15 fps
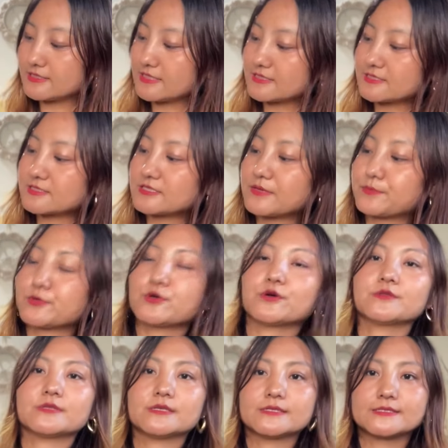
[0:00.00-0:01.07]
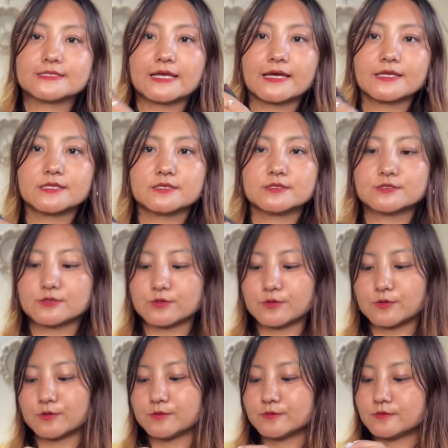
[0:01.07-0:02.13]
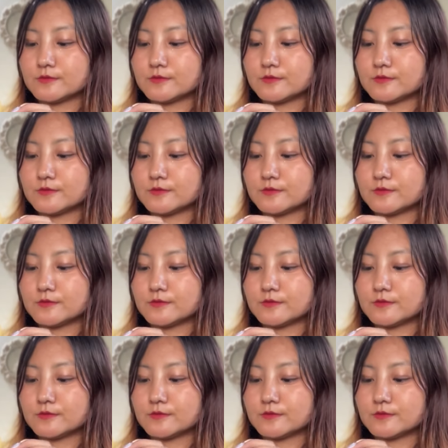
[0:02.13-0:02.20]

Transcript: has a zipper on the side, so